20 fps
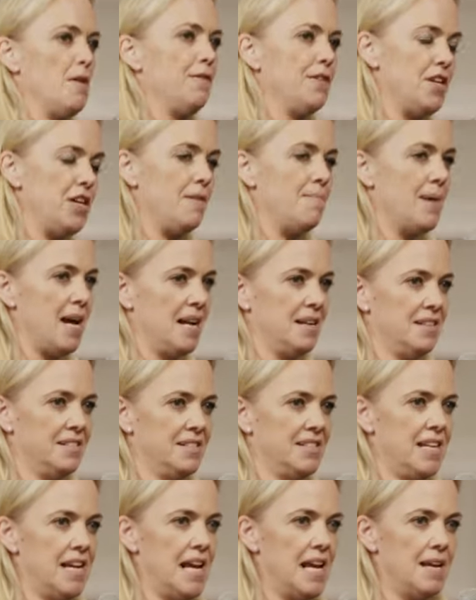
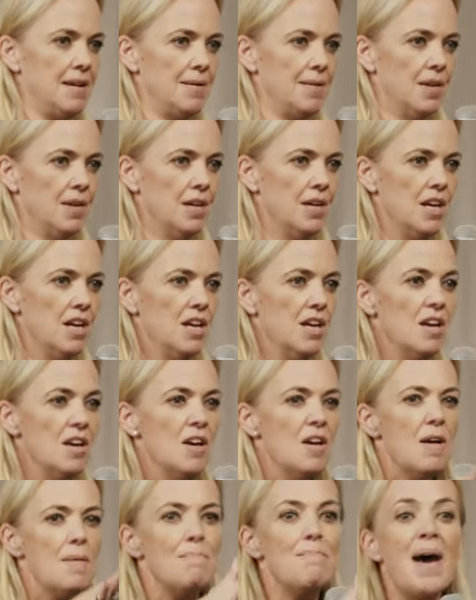humanity.
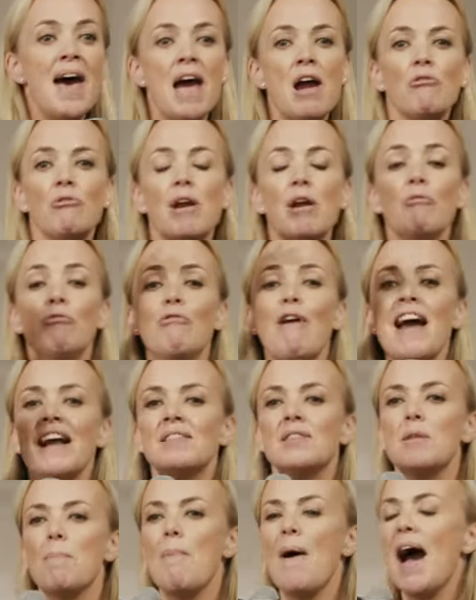Mary read
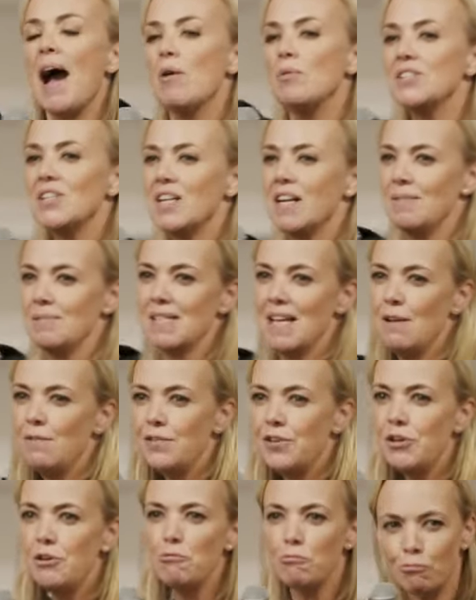the power dynamics. If
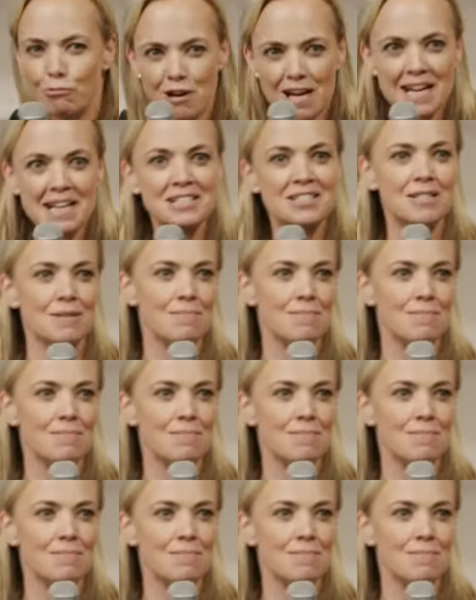you read the